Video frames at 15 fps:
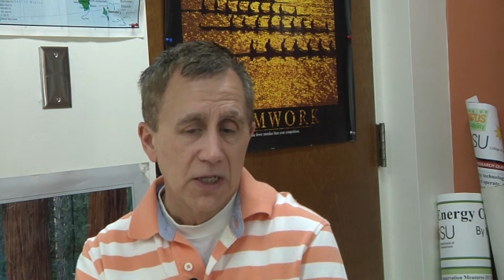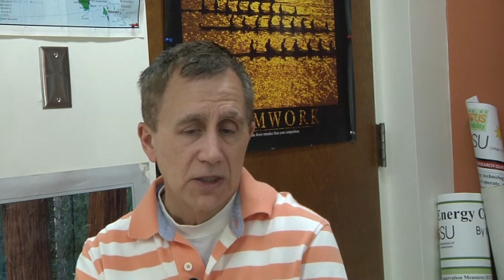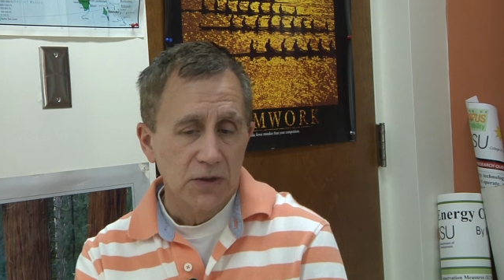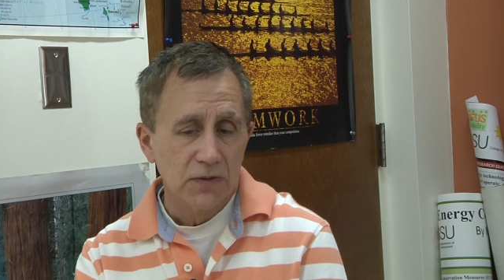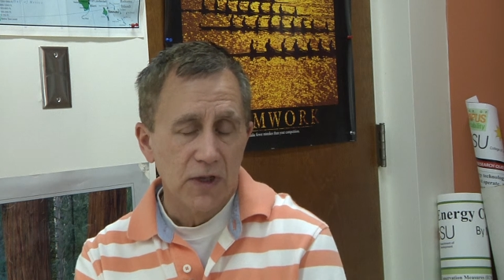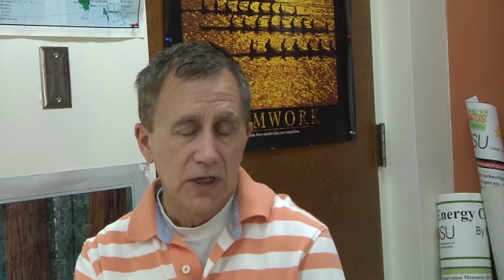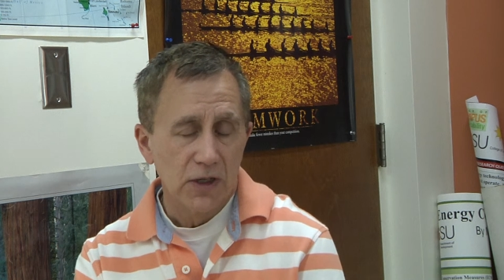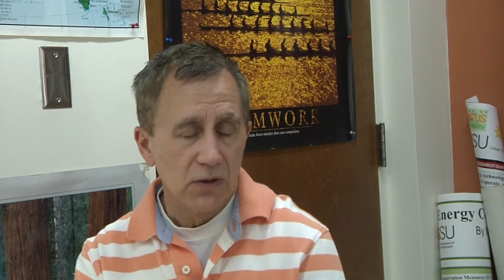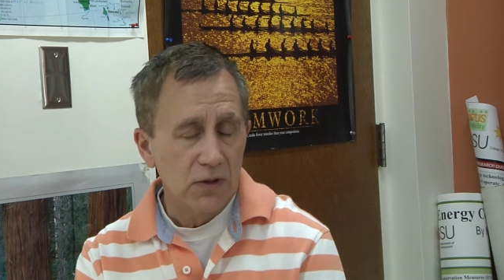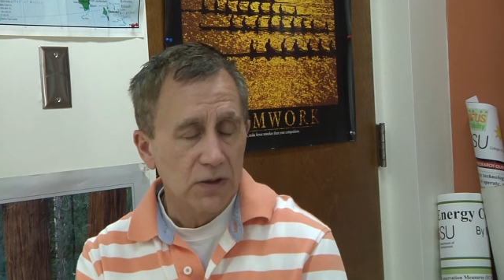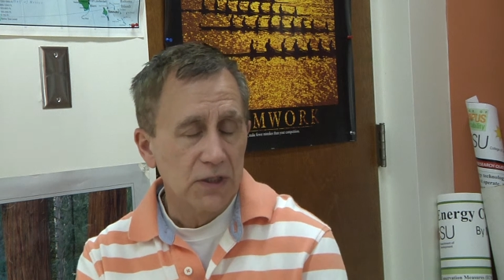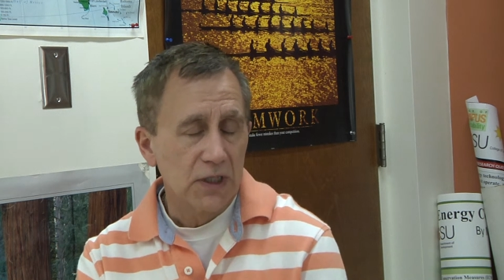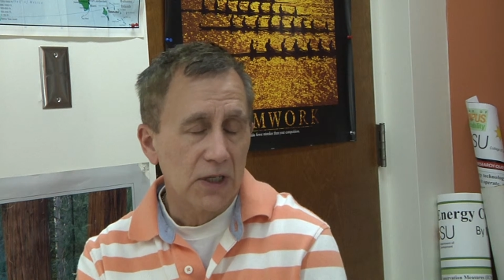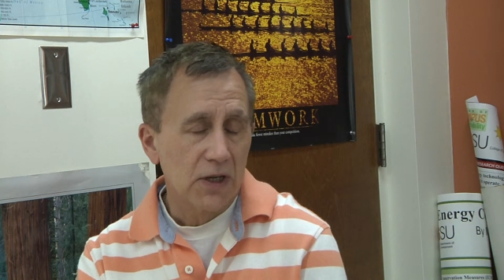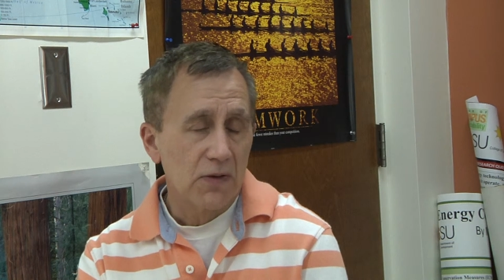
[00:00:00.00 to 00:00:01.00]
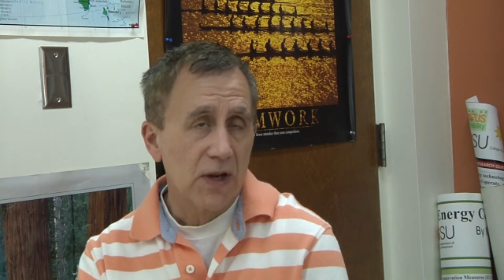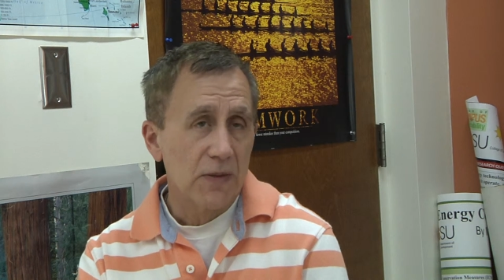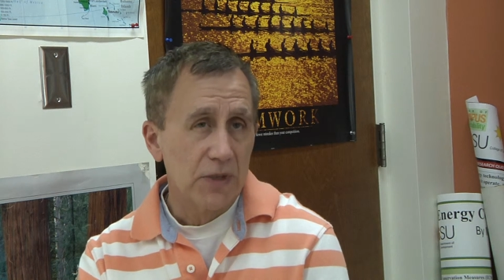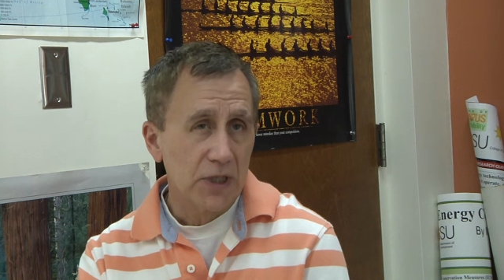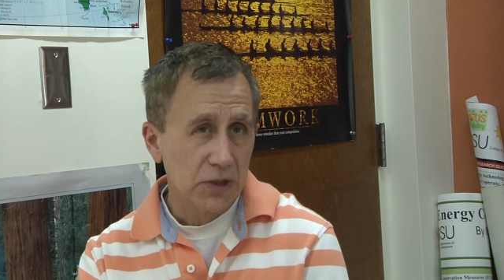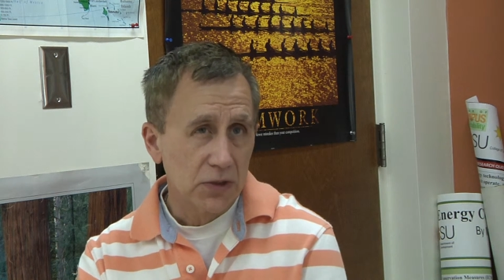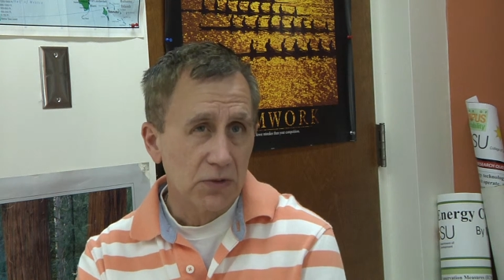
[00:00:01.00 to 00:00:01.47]
so that it looks like a
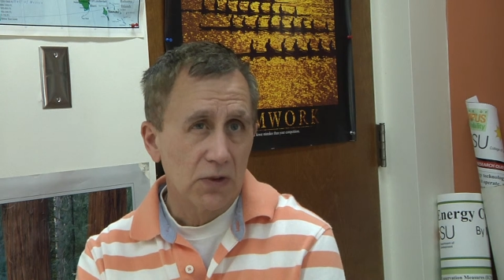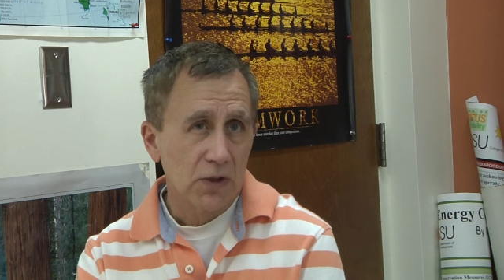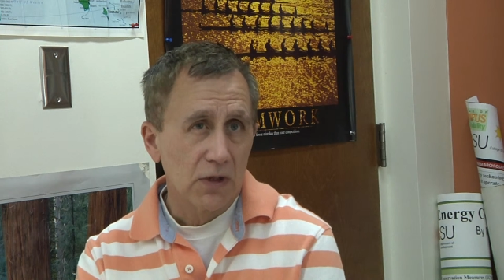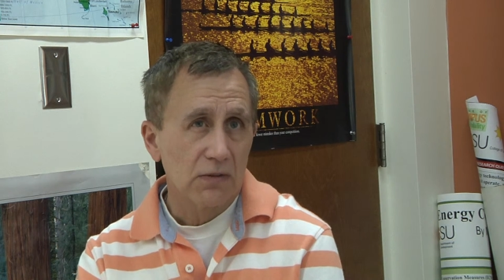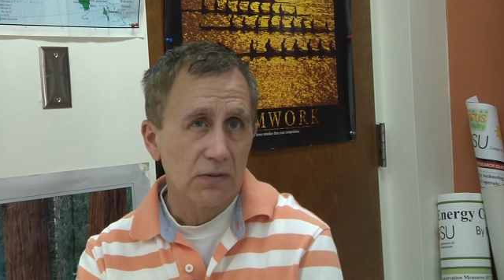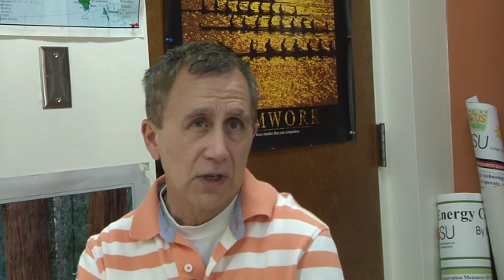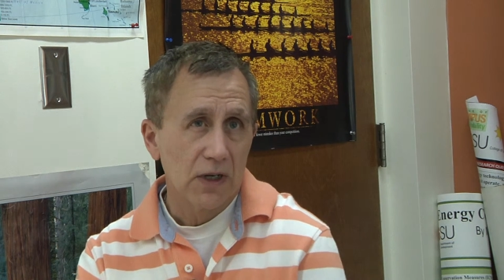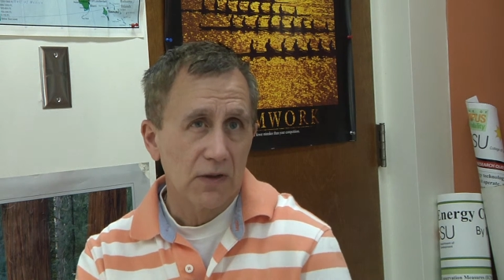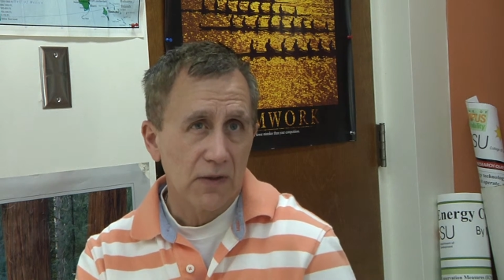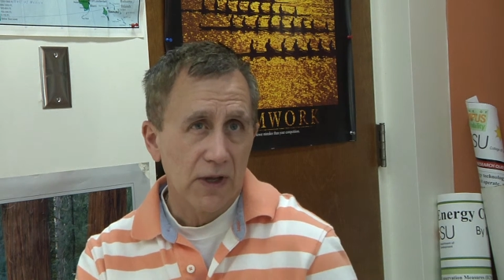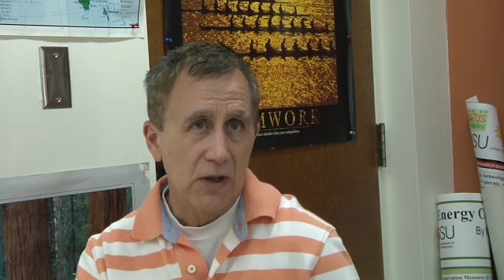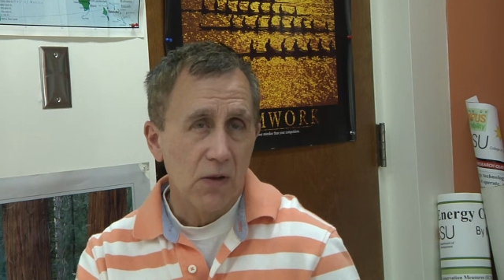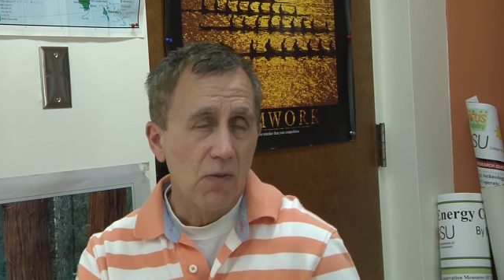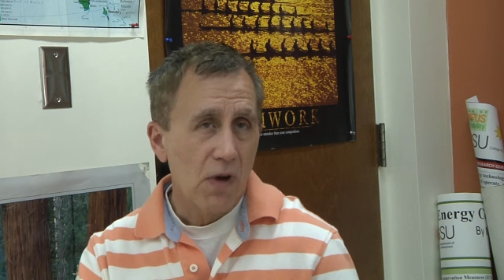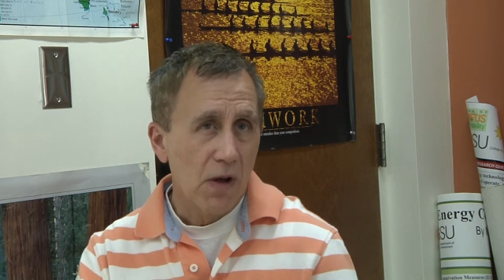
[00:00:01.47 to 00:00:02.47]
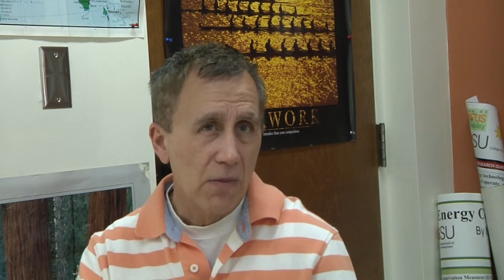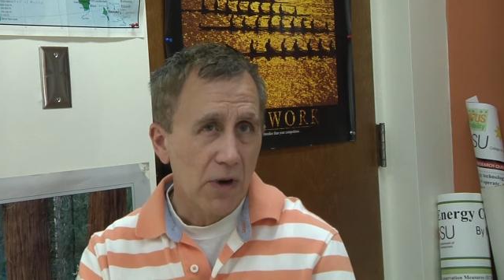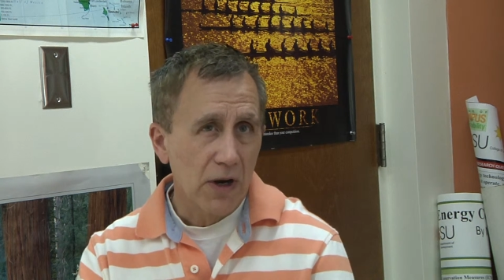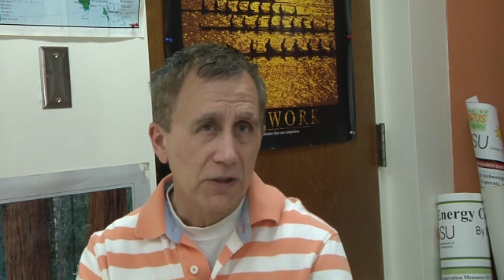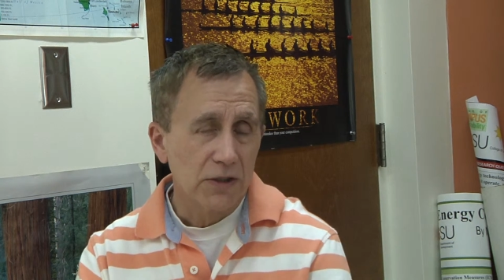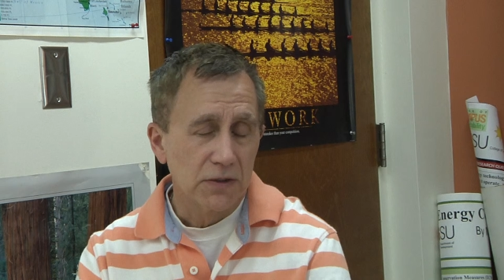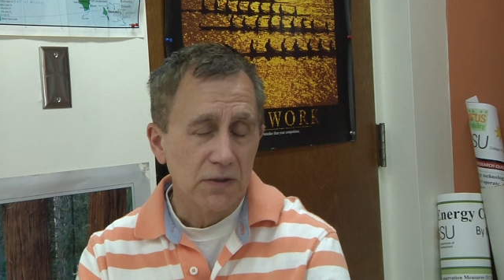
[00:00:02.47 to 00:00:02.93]
great big store, kind of like a
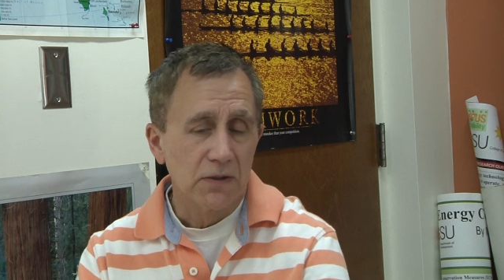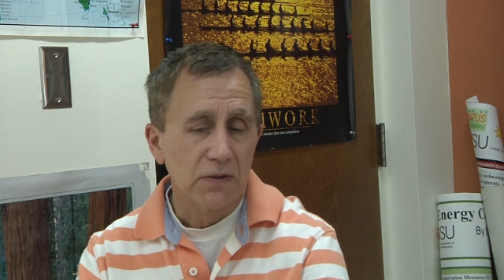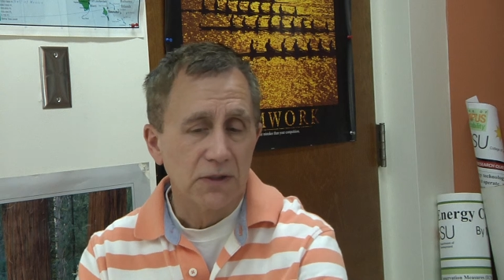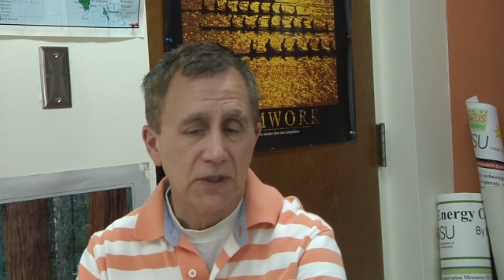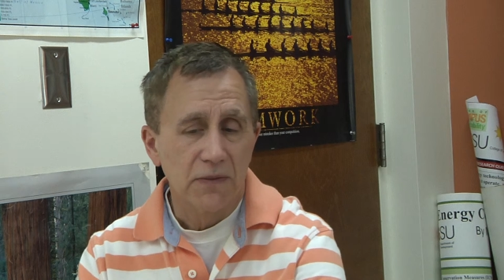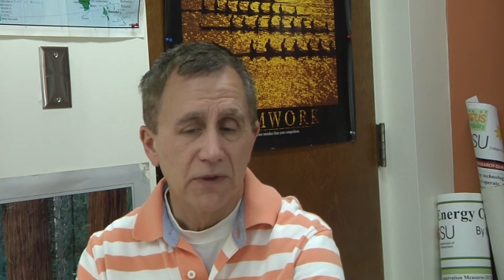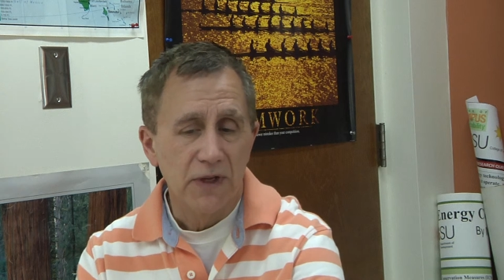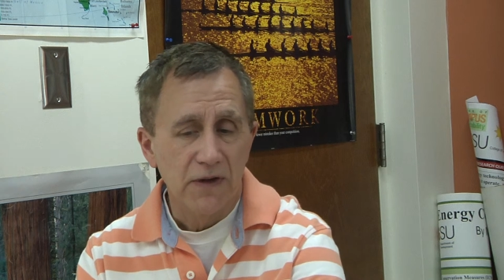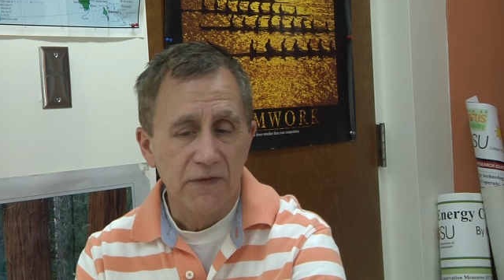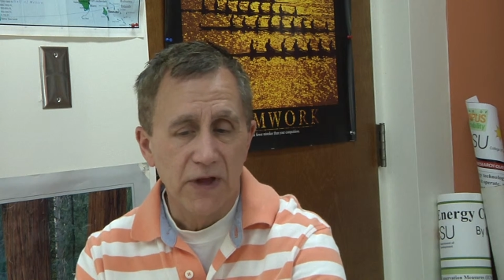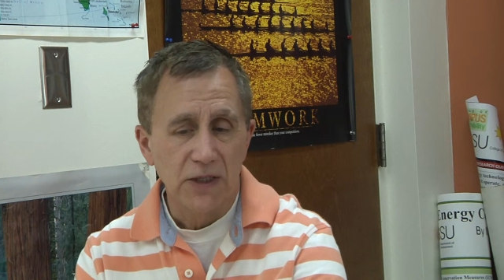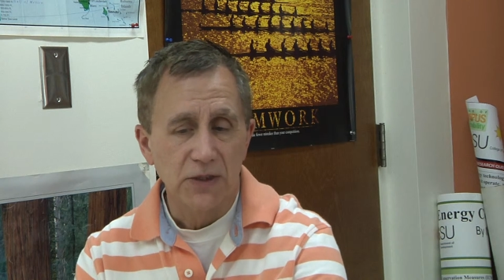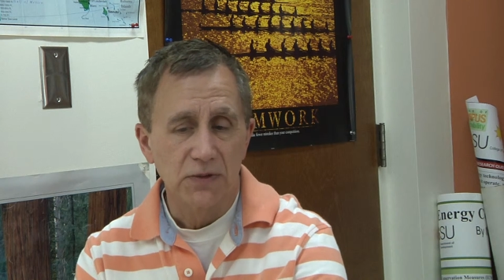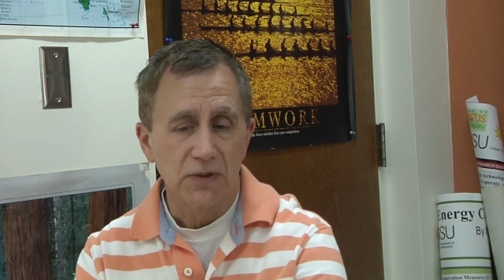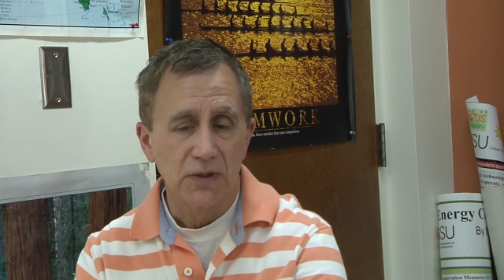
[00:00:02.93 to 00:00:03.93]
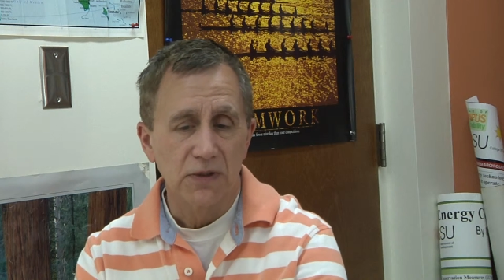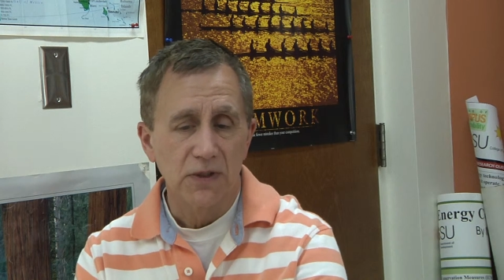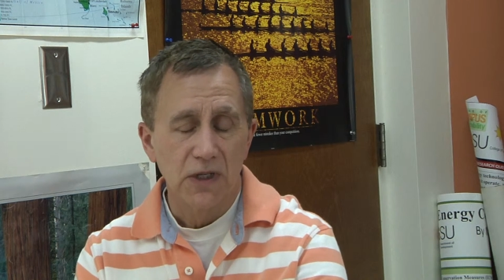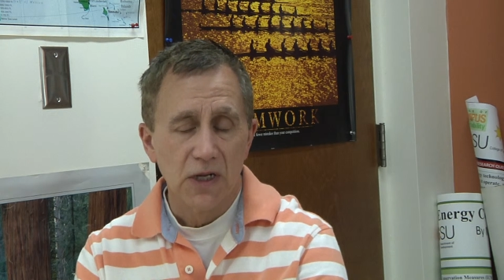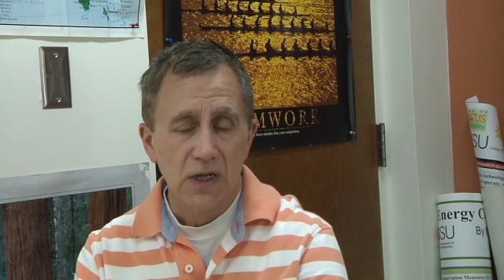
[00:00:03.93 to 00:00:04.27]
Walmart or something of that sort.